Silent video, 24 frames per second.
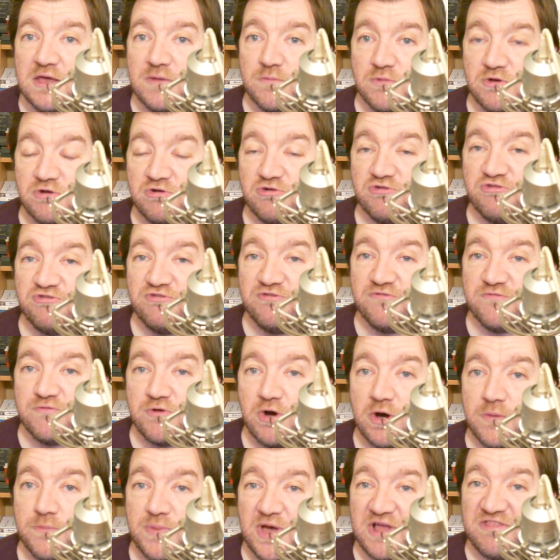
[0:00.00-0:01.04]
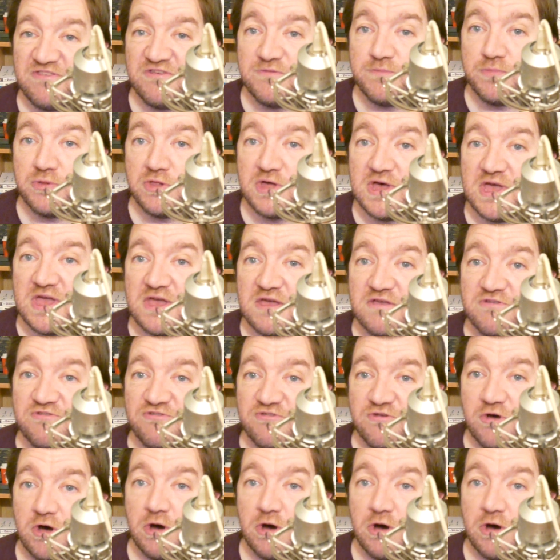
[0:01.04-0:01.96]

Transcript: because you've got better players